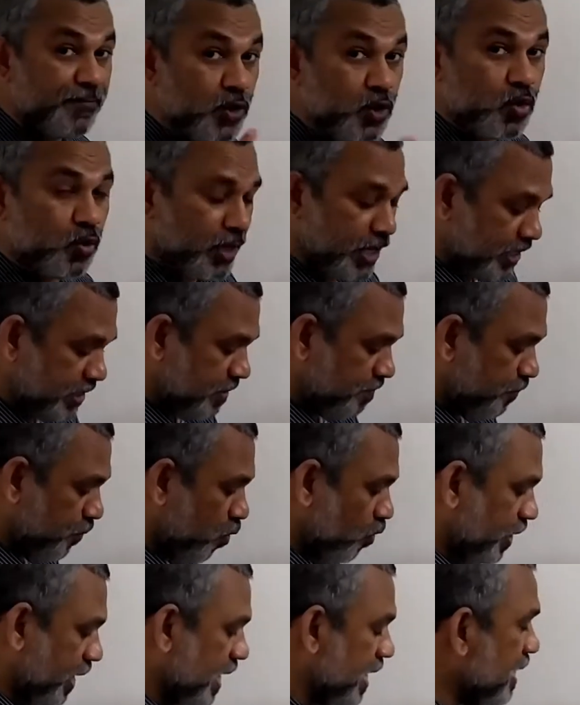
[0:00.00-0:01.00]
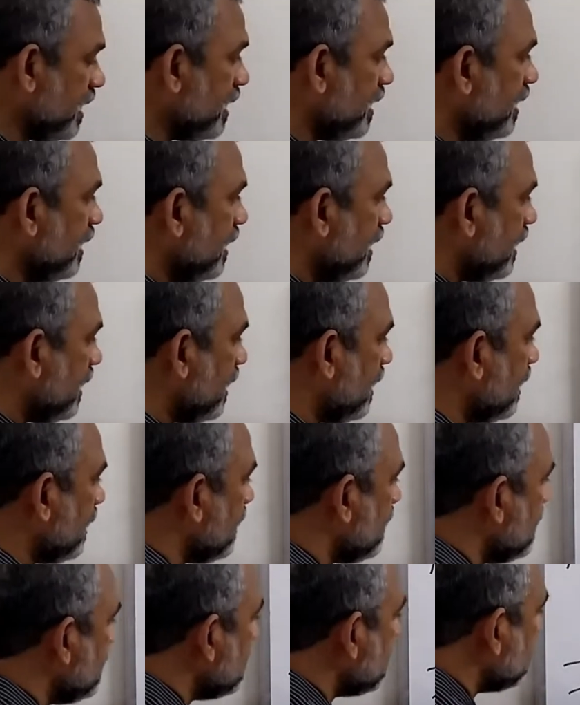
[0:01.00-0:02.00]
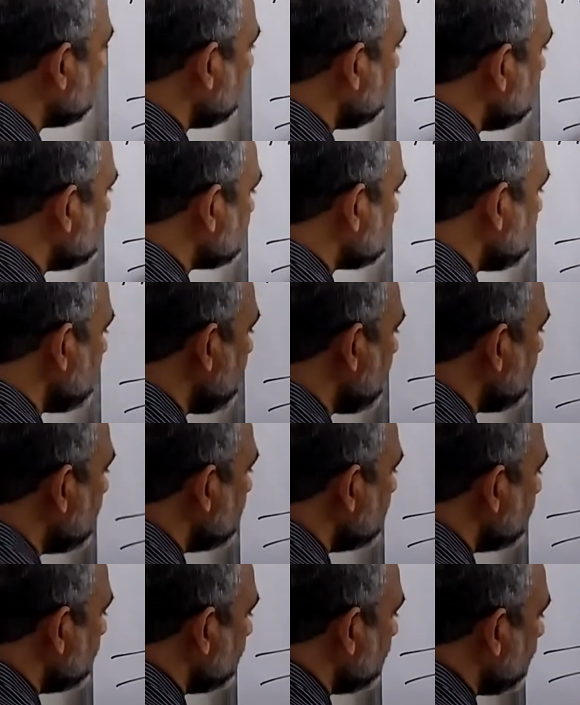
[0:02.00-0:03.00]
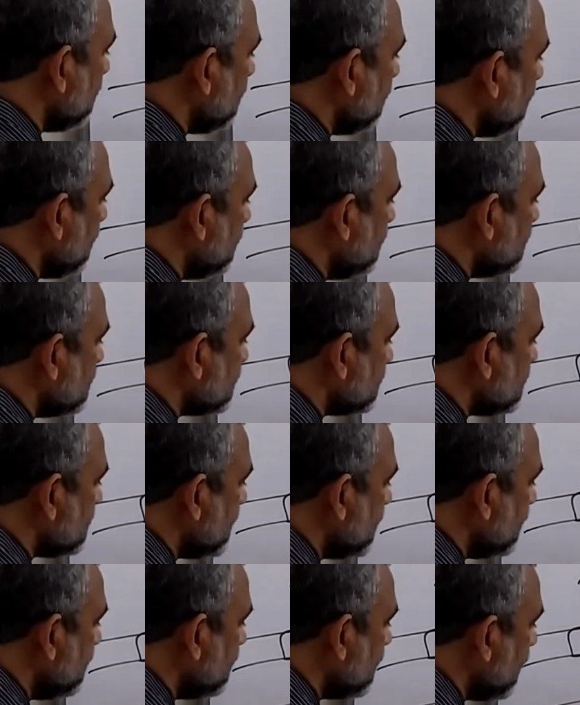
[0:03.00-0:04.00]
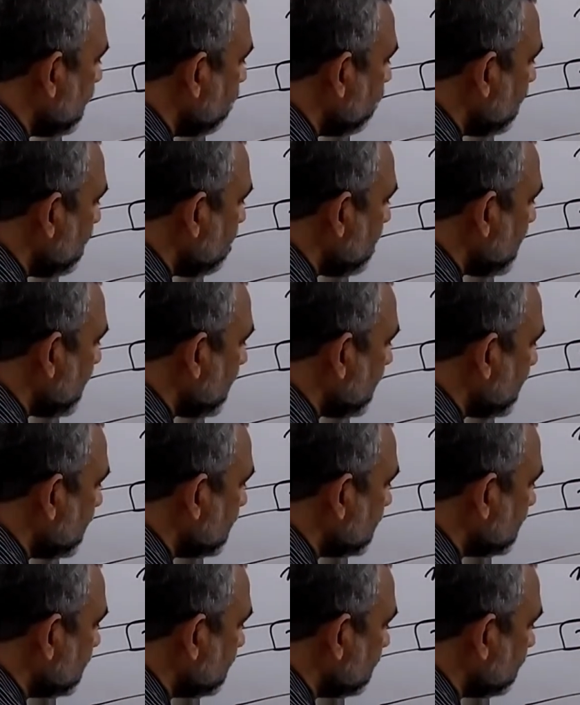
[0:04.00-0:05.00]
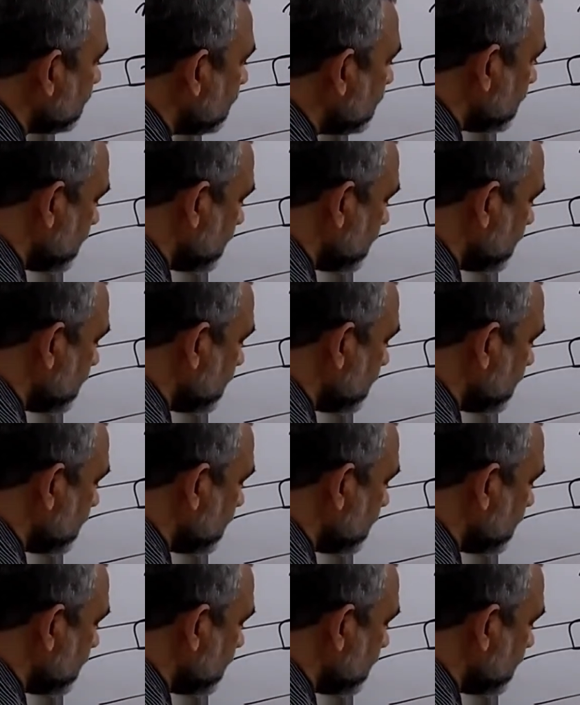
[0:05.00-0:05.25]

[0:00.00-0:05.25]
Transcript: if you look at the protein, here is the signal will be here,